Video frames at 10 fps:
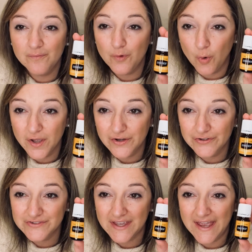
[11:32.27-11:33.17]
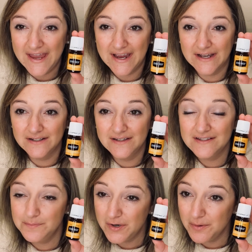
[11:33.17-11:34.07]
oils and
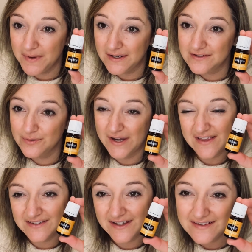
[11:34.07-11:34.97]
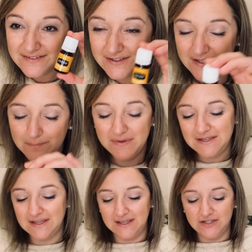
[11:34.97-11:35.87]
spearmint. So it has a nice little
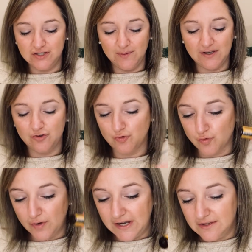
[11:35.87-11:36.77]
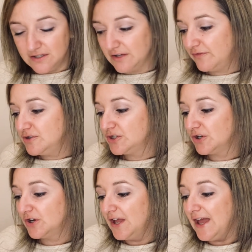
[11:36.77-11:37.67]
minty hint to it. Great in the
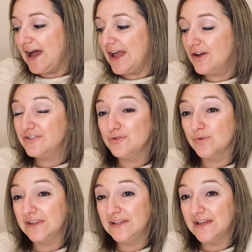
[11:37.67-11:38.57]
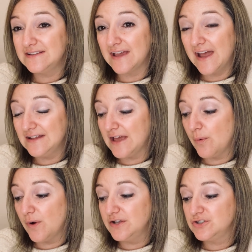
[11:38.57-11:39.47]
diffuser. I also really like to add that
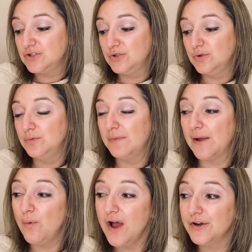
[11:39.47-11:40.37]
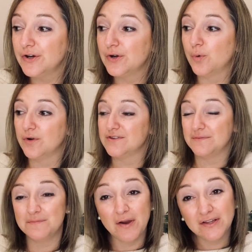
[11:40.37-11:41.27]
one to my water or some
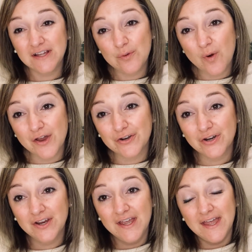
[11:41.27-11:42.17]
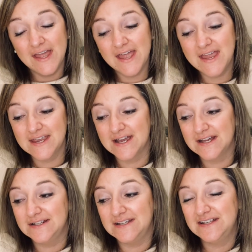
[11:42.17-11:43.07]
sparkling water.
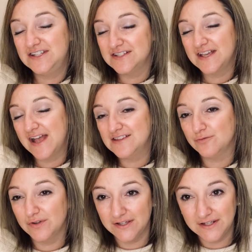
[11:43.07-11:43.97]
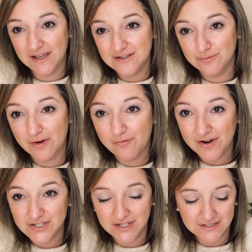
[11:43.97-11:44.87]
And it just adds a really nice,
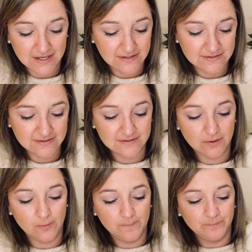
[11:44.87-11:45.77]
refreshing taste. So